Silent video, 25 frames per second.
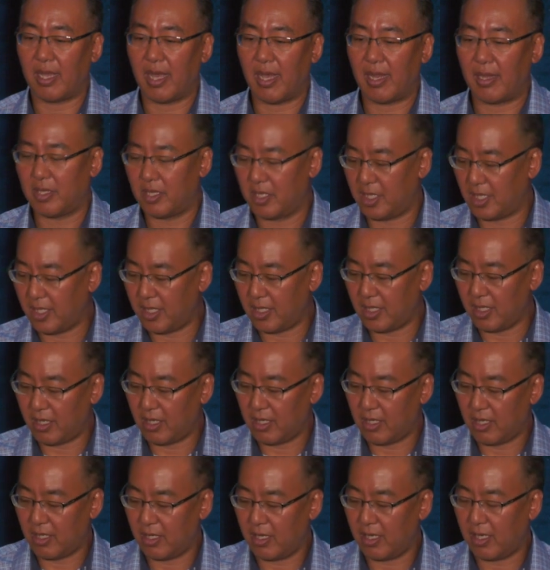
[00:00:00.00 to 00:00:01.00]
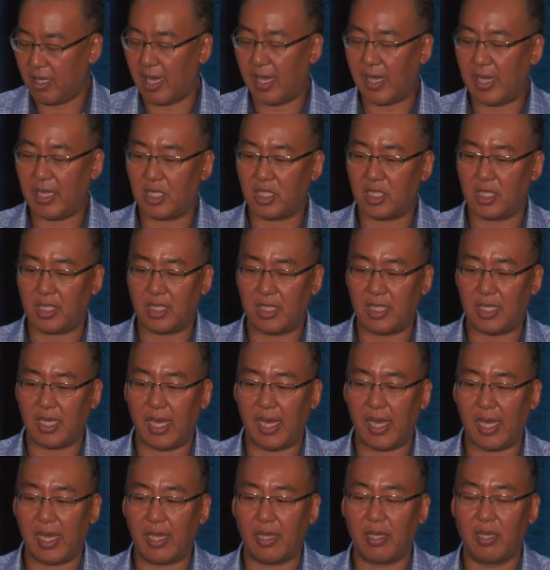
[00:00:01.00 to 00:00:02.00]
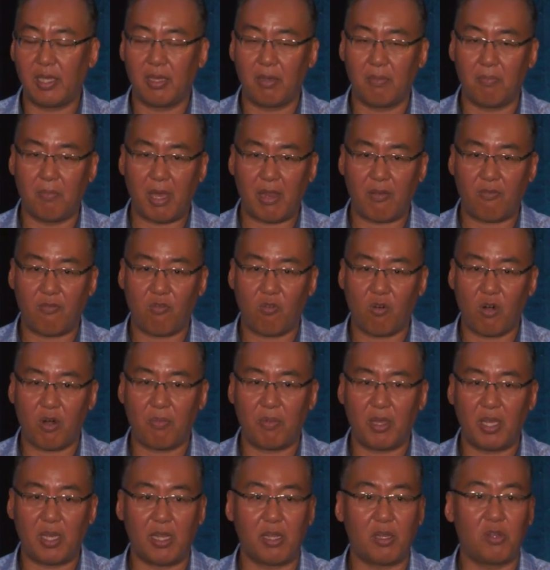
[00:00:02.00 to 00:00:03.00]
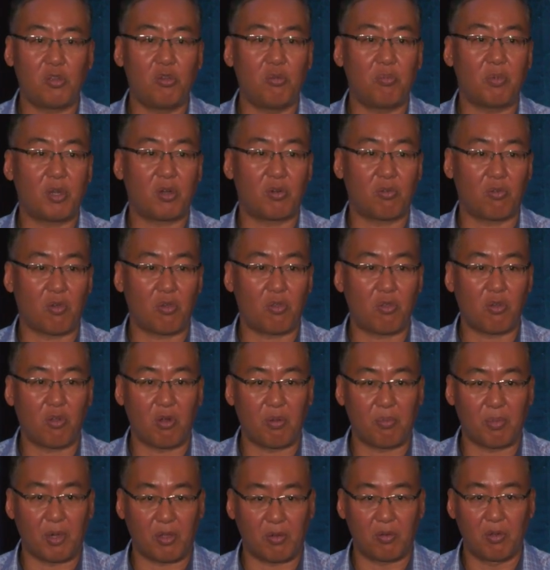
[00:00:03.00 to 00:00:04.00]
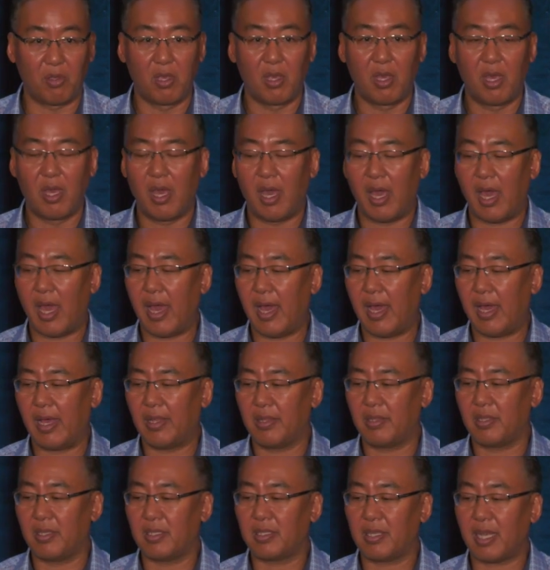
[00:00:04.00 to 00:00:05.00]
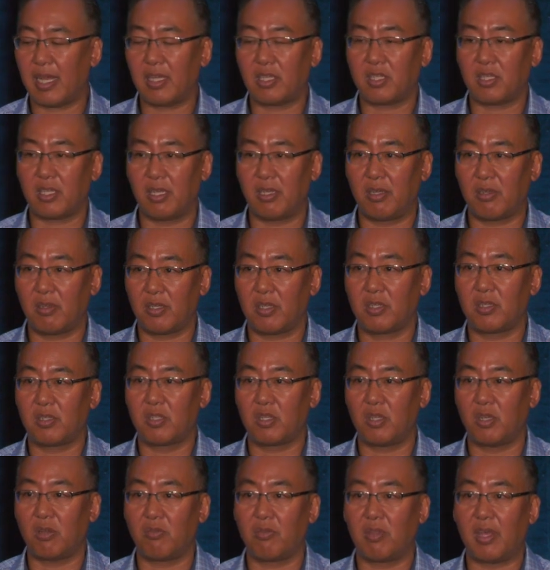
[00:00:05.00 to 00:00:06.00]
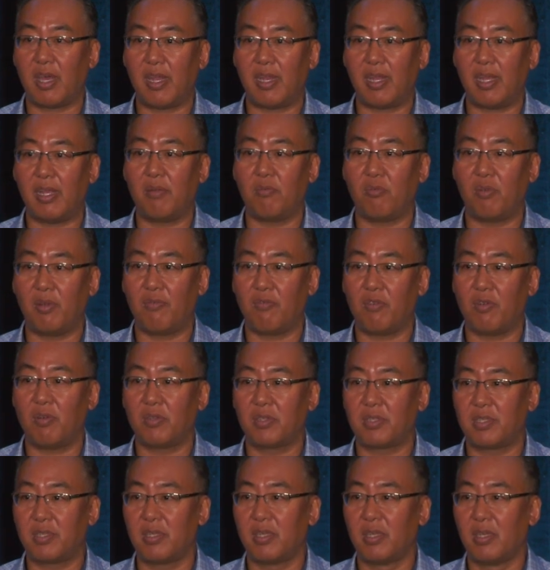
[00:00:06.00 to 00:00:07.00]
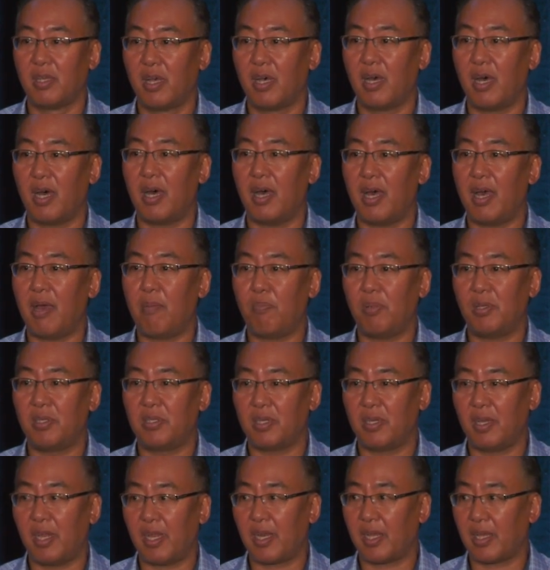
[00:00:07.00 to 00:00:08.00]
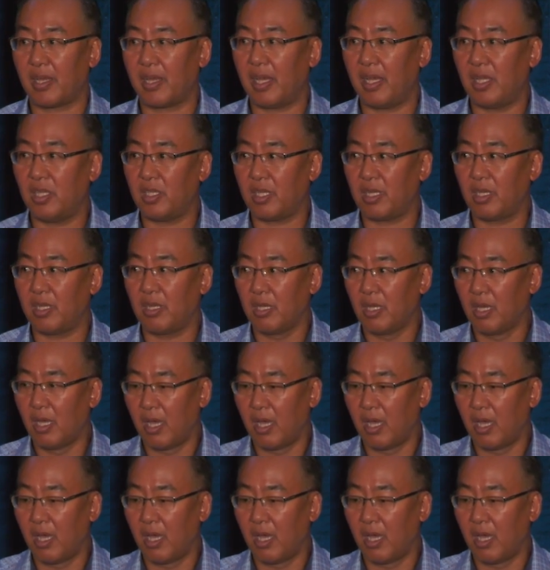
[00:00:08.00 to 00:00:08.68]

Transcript: at DHEA, metformin, and human growth hormone. And this actually showed that it reversed epigenetic aging.